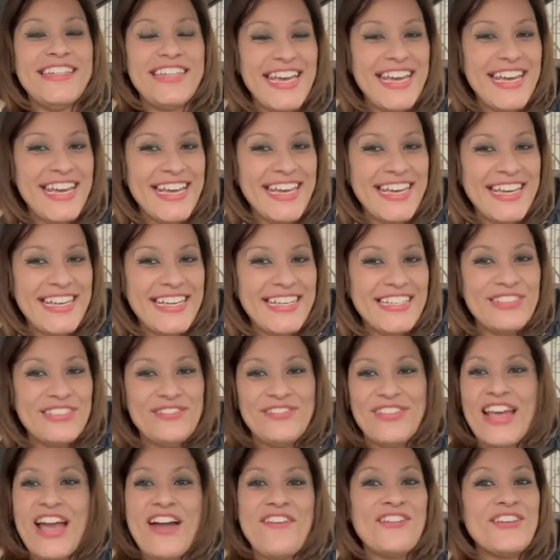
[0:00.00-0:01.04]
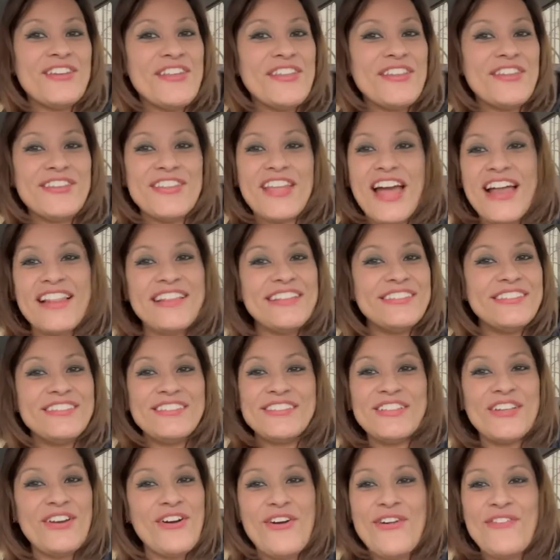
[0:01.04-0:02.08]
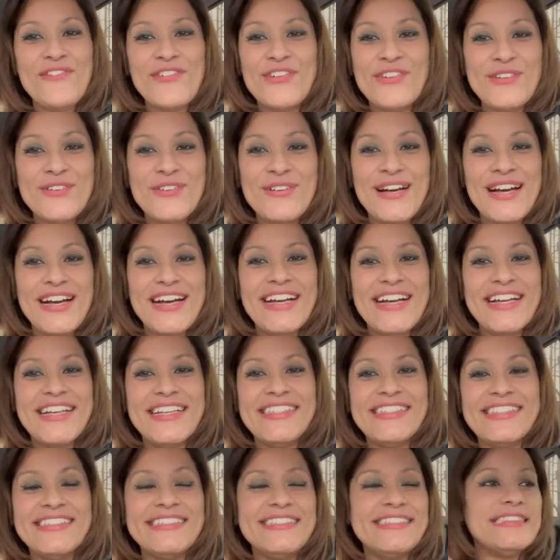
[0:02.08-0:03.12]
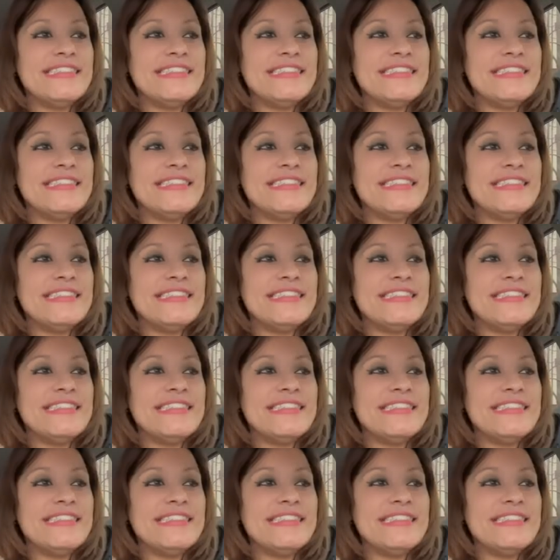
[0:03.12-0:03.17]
Yes, we have another Dollar Tree haul for you guys.